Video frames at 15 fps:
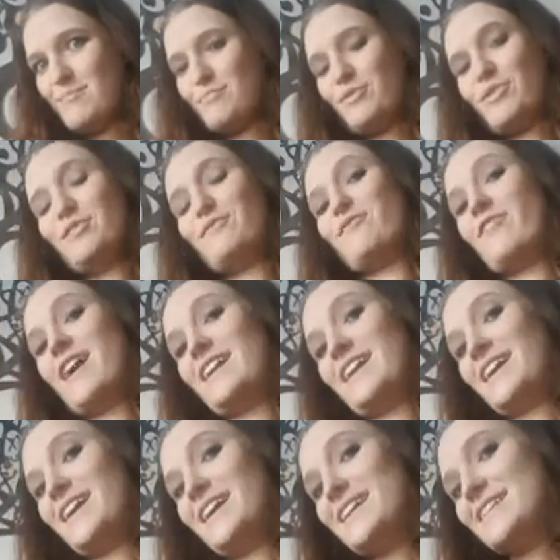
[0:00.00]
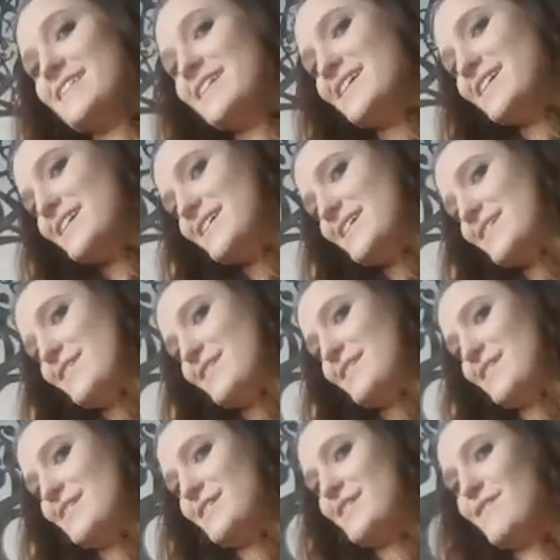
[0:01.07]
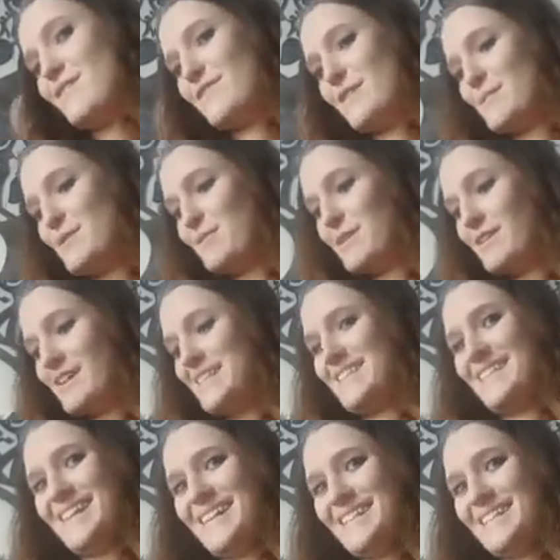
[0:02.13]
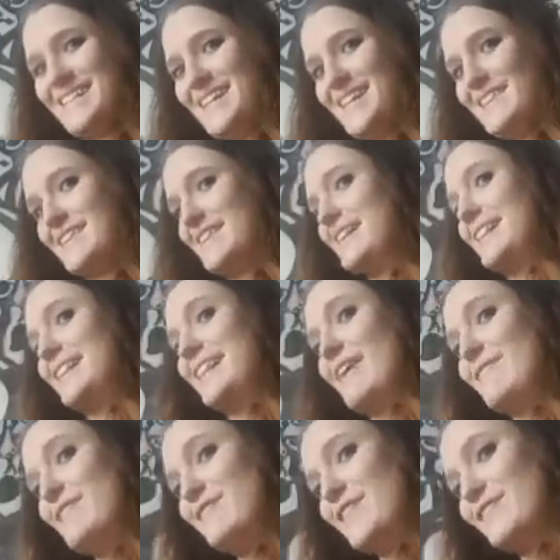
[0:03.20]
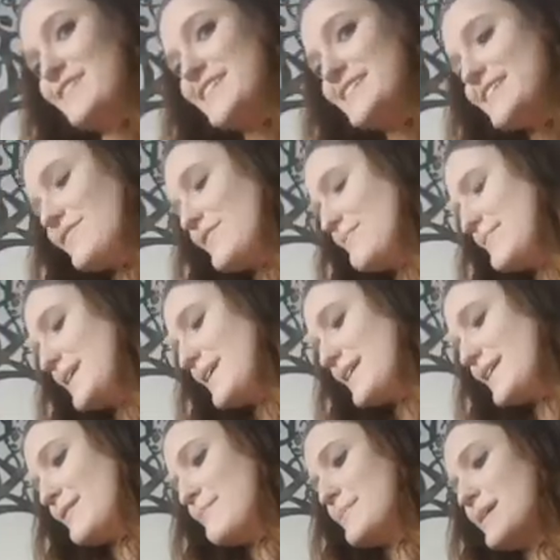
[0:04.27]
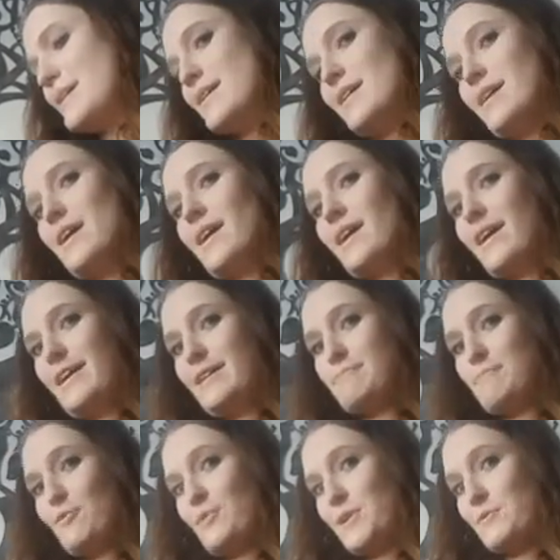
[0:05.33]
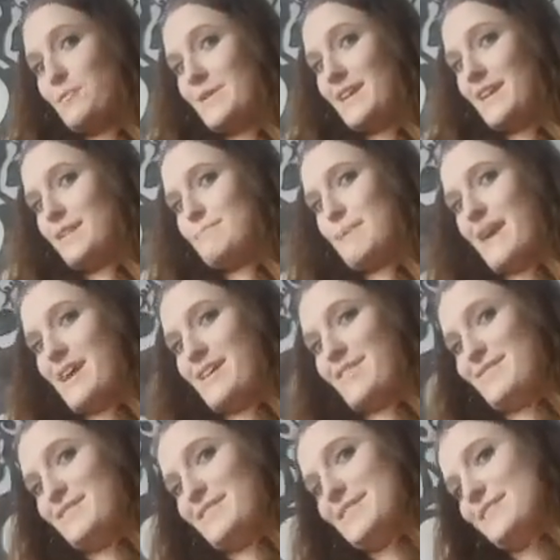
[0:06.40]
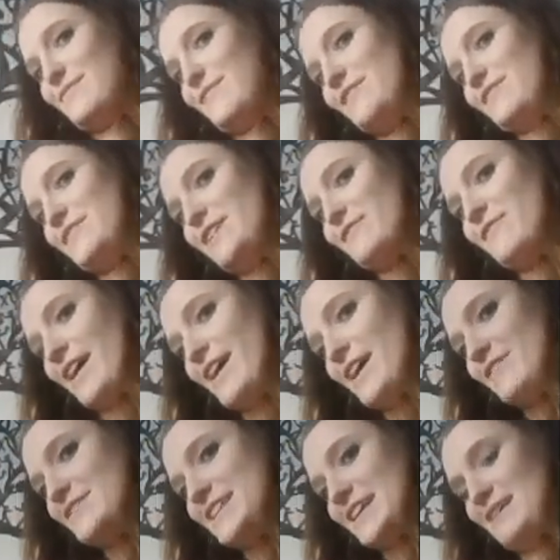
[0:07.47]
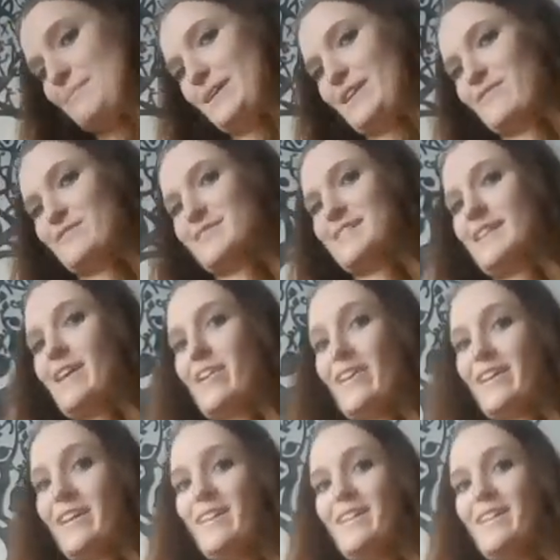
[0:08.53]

Born Friday, February 16th at 11:57 p.m., 8.18 pounds, 55 centimeters long.